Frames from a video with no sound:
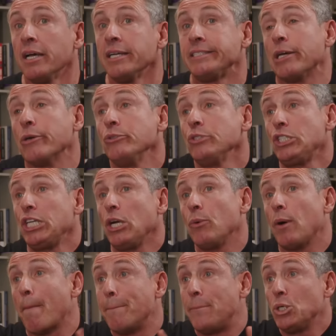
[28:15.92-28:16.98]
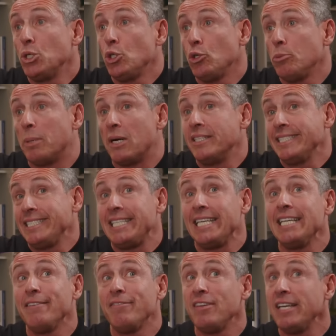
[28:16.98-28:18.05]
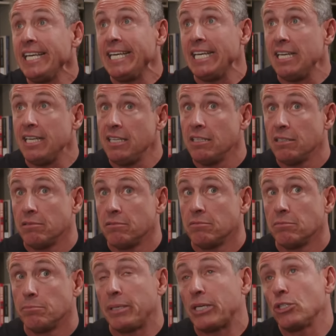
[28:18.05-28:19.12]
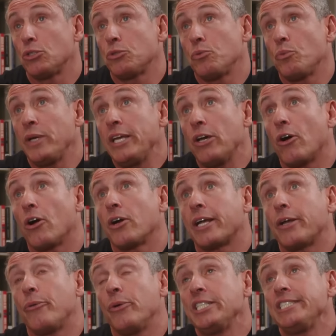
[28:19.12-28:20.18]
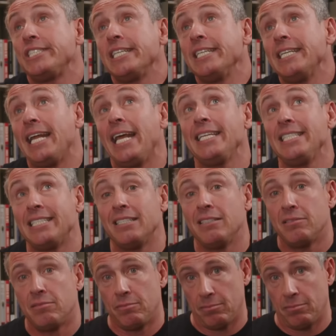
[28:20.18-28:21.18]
Don't show a boob on TV because we are a Christian nation.